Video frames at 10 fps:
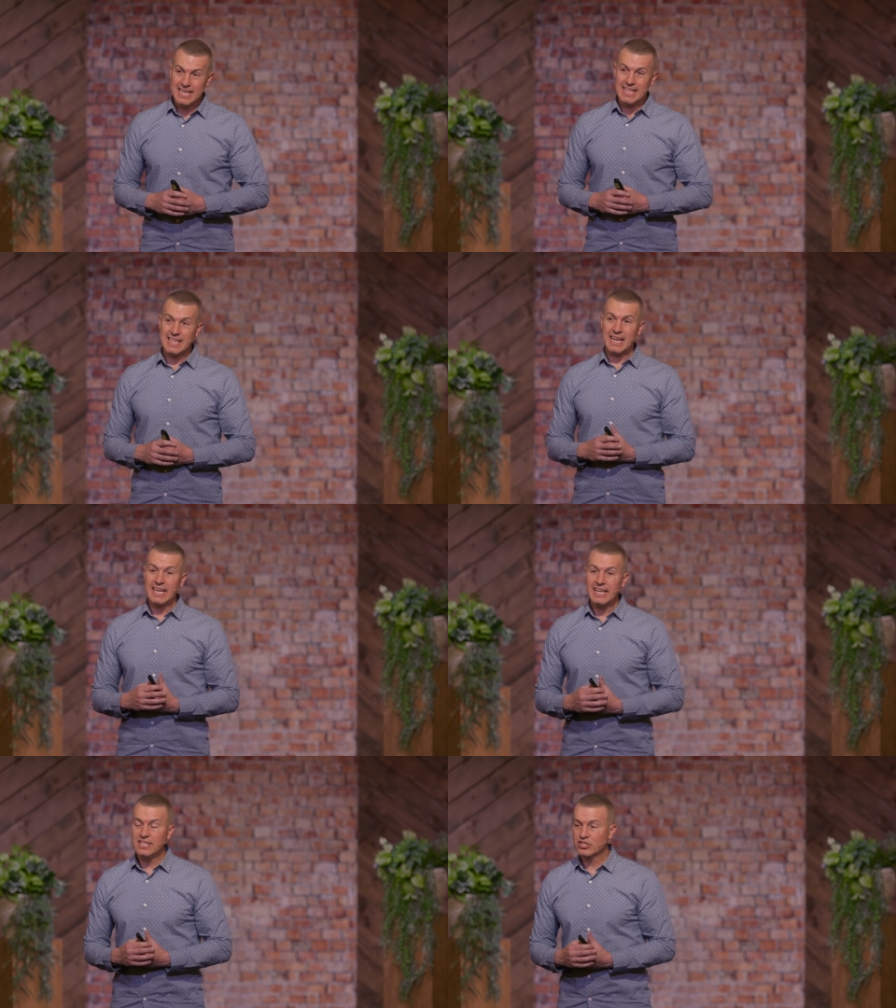that
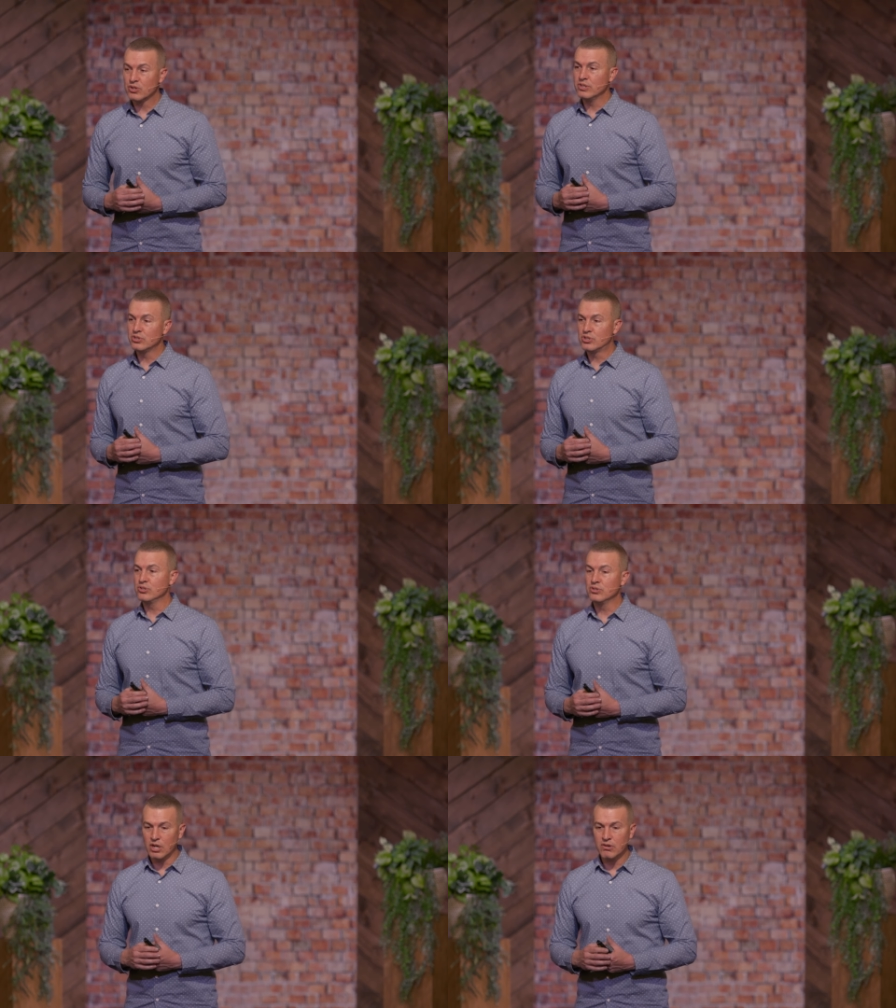he is going
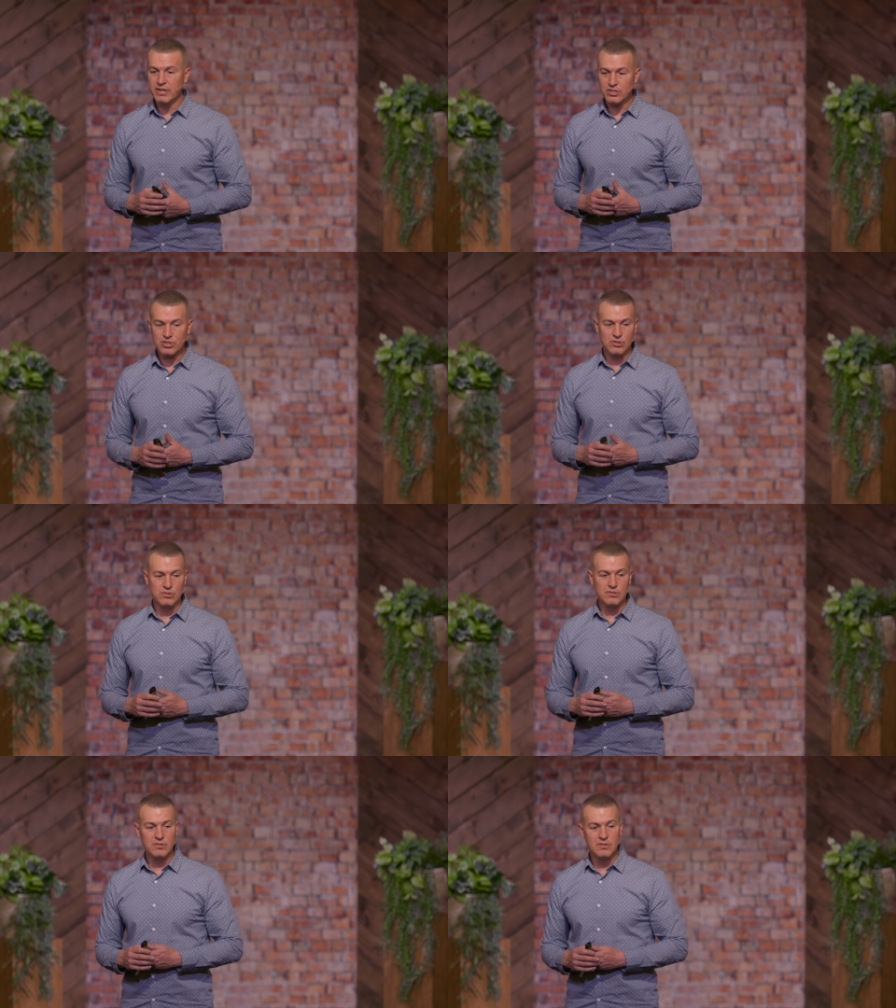to go
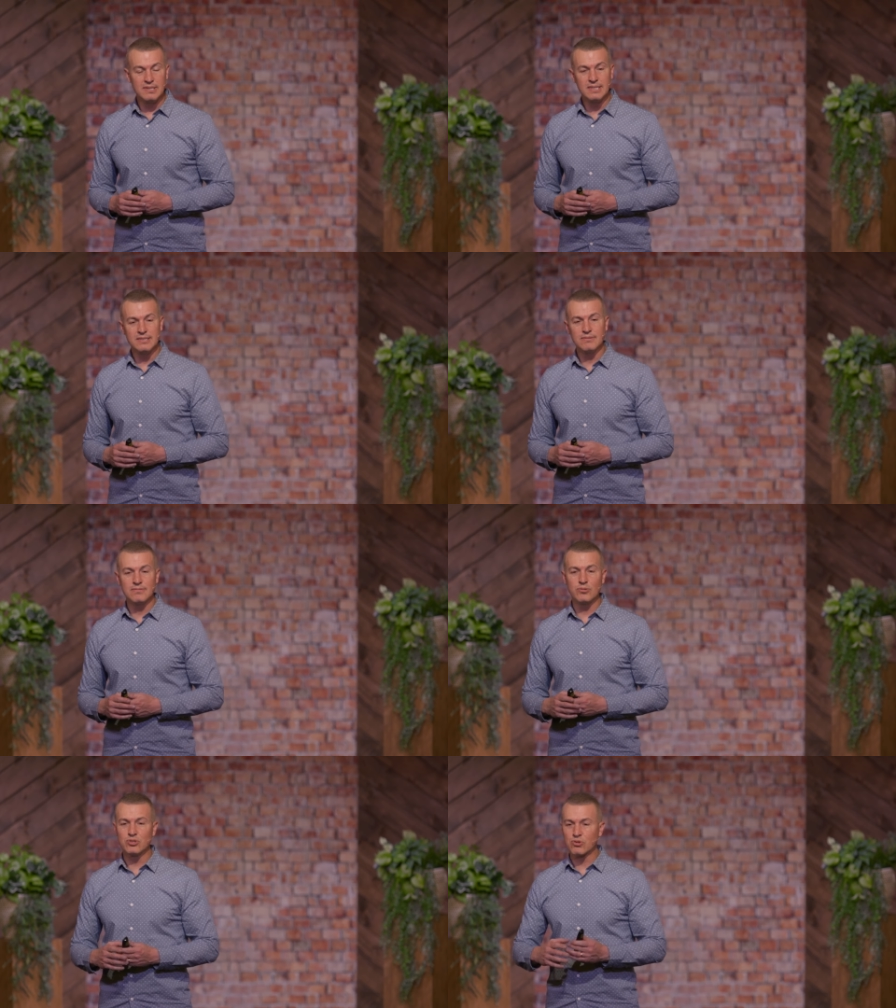into
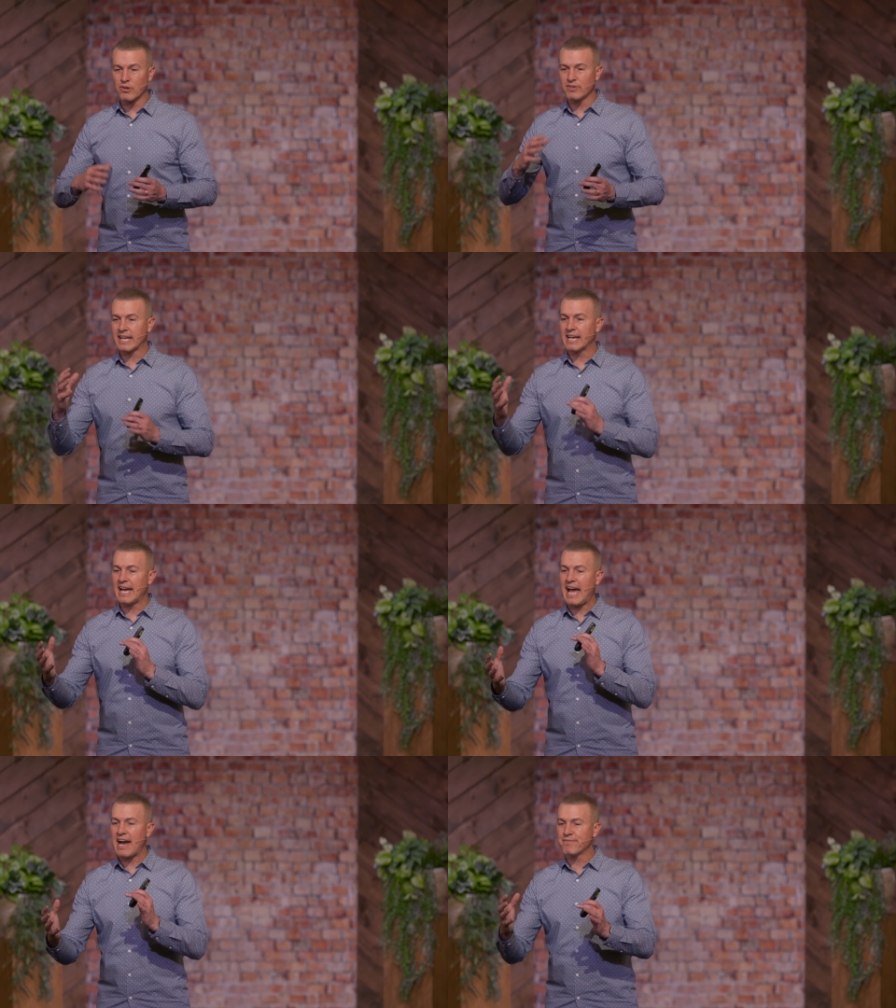uh, sort of like a
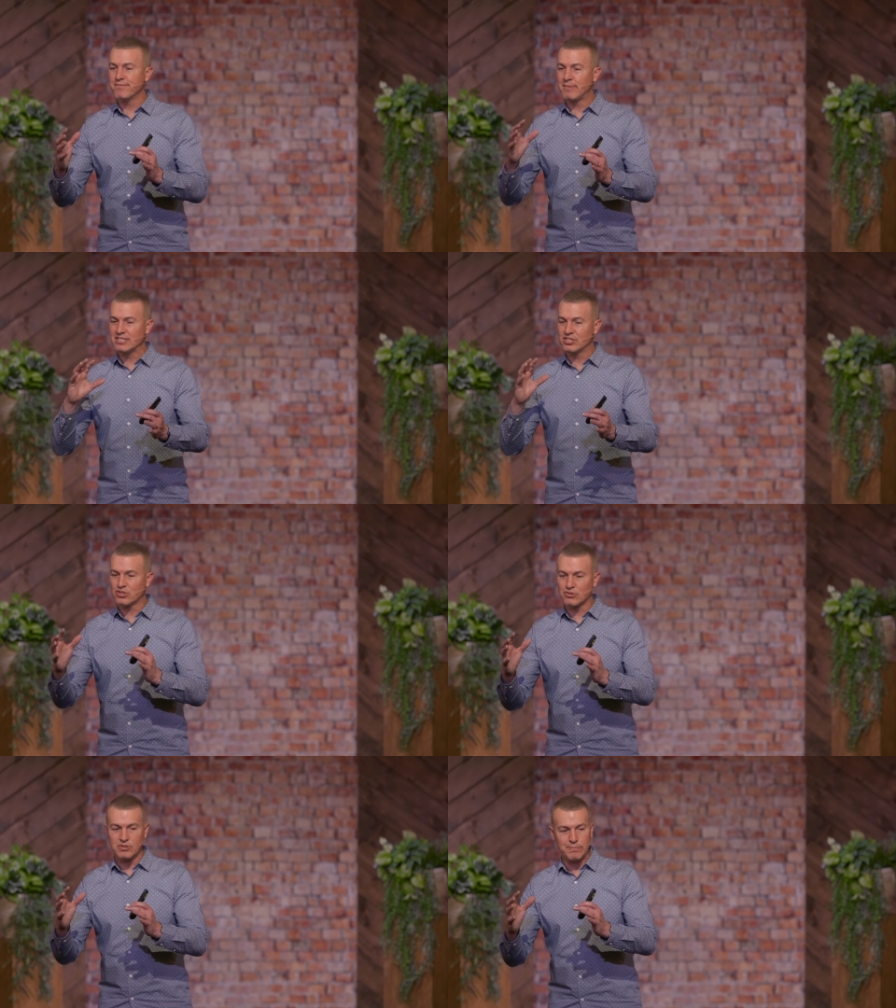half, my
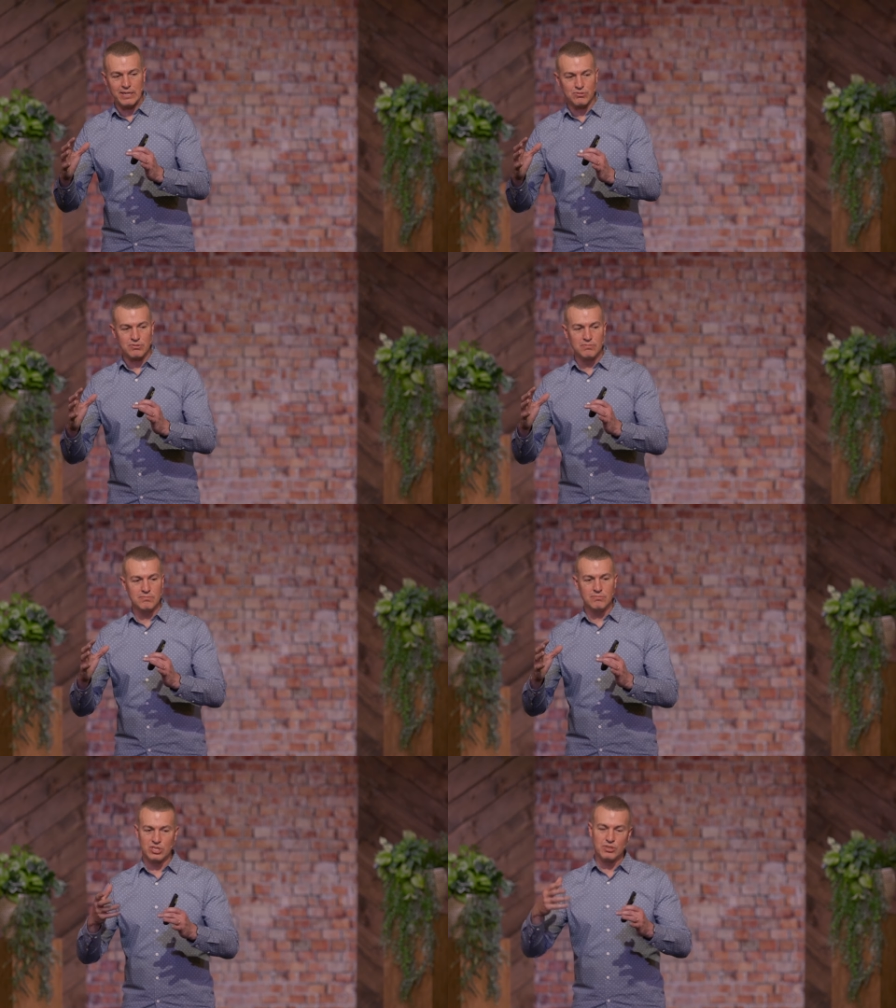sister's
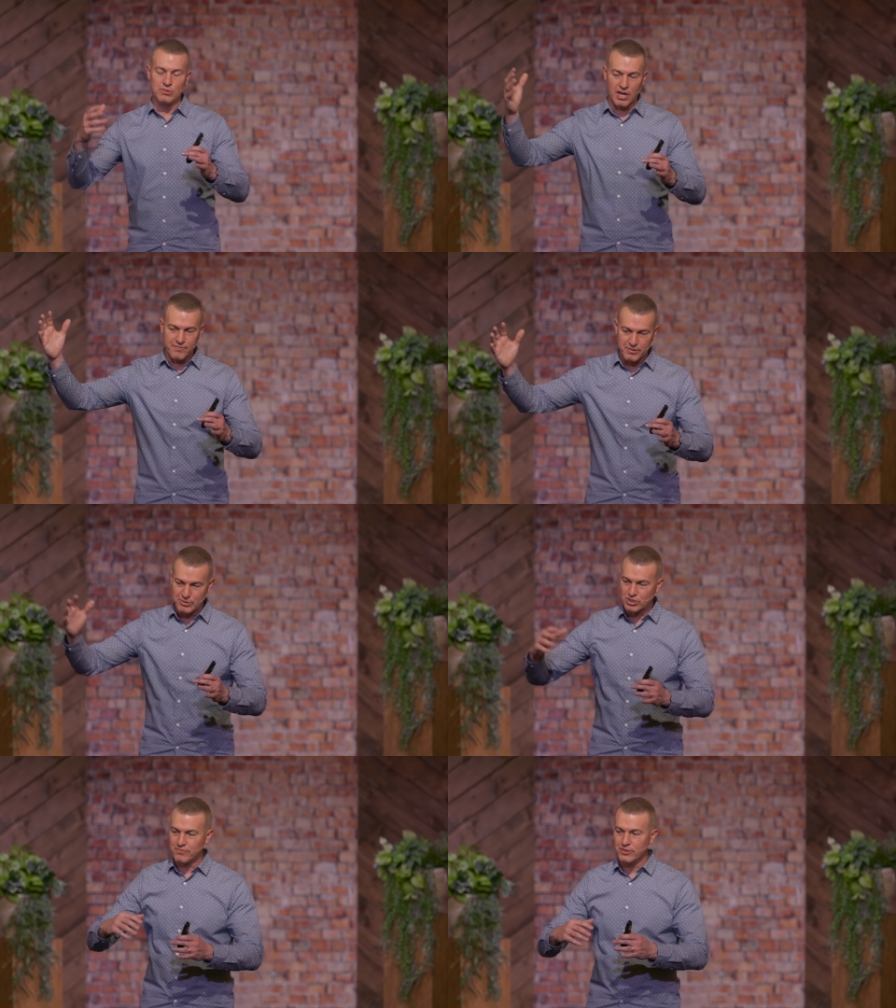bedroom, which she was off in the
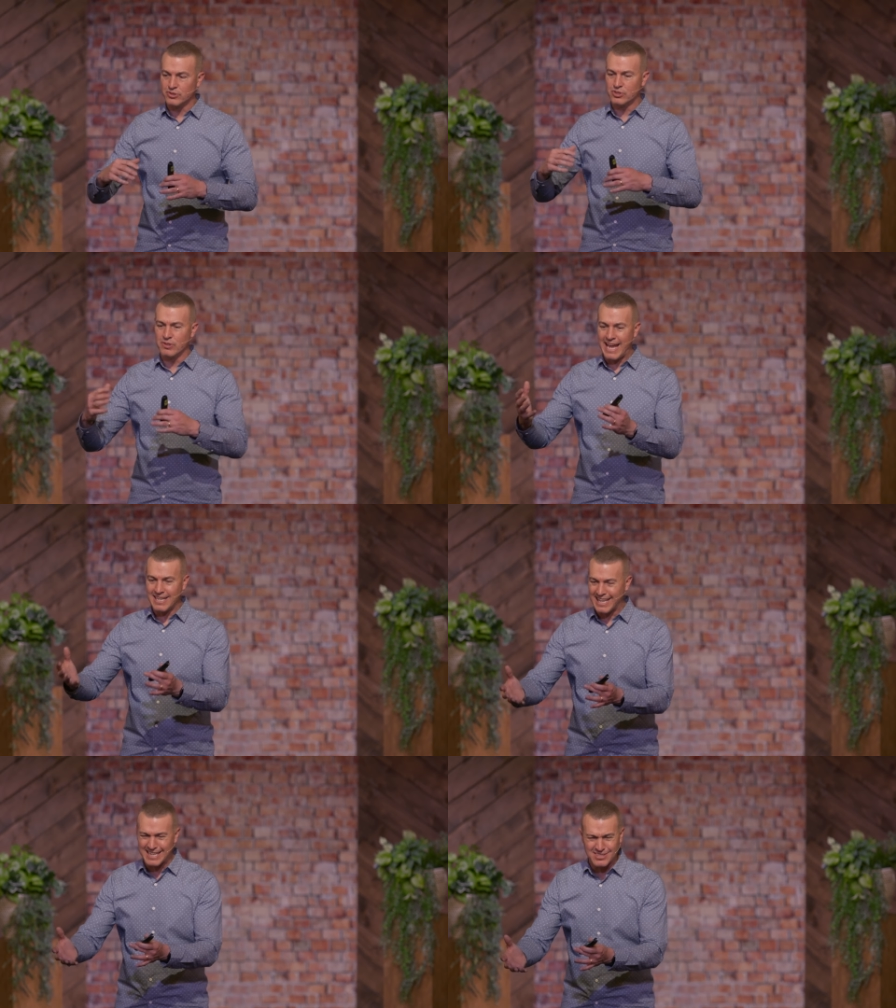mission field too, and
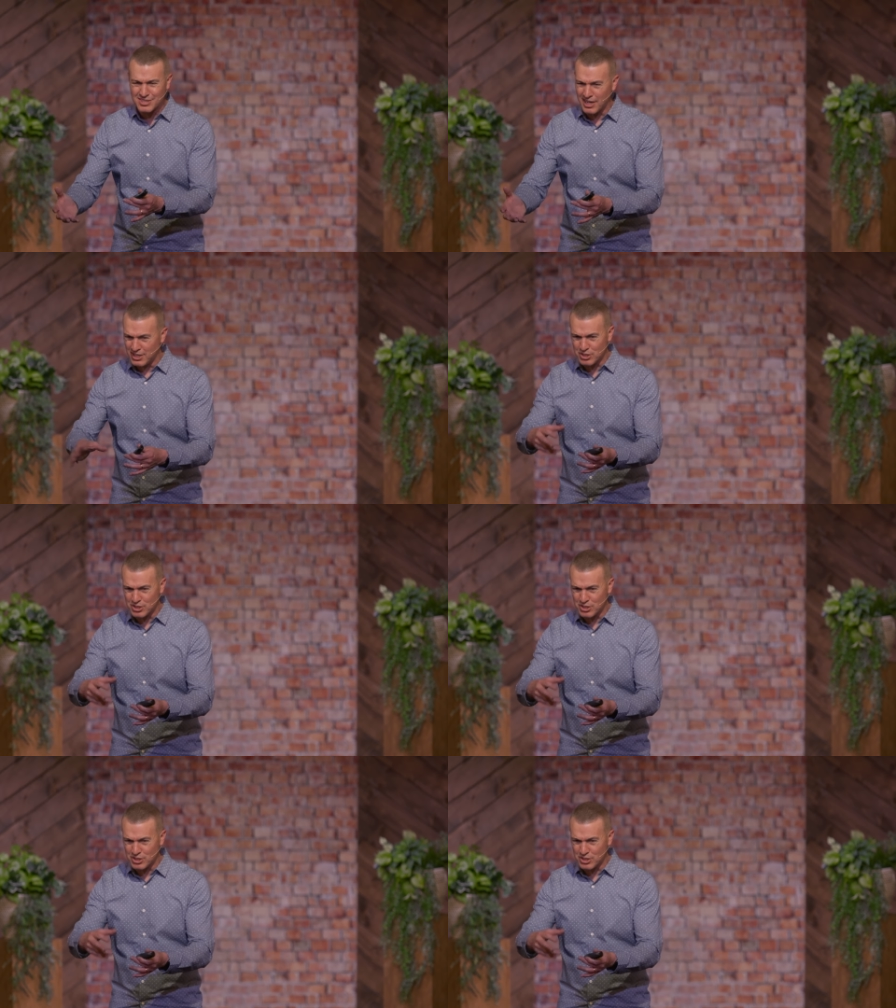like a study.